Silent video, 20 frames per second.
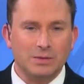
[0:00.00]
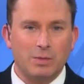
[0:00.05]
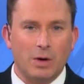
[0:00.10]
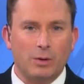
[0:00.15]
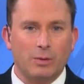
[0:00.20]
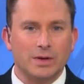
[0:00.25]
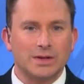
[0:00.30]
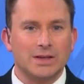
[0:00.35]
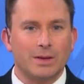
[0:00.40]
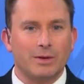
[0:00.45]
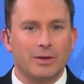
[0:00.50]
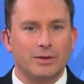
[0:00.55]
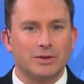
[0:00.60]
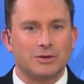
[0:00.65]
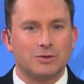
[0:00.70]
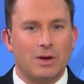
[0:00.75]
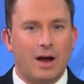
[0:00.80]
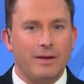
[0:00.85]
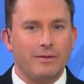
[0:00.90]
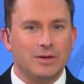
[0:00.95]
spoke with some of those
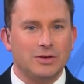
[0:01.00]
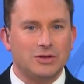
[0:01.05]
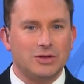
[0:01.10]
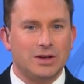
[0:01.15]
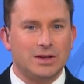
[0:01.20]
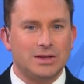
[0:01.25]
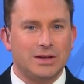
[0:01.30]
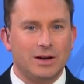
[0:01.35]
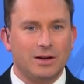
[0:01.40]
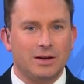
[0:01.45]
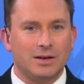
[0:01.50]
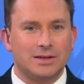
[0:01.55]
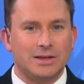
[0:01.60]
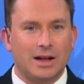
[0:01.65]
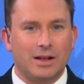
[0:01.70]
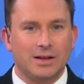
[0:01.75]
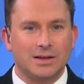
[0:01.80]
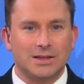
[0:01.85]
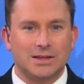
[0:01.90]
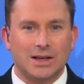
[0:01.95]
drivers. She's here to
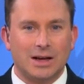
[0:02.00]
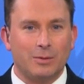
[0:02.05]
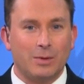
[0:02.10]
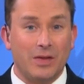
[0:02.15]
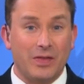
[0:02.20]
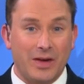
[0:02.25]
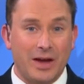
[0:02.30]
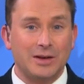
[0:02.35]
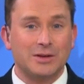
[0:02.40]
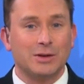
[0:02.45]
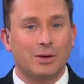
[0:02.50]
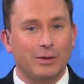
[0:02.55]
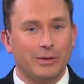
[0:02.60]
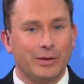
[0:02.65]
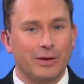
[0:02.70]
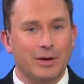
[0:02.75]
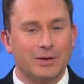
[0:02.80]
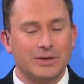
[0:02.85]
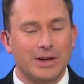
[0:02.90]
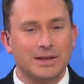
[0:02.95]
tell us uh, what they told
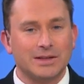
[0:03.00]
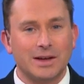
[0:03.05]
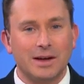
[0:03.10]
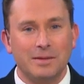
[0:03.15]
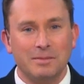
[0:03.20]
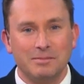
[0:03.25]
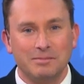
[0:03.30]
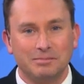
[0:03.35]
her. Jessica?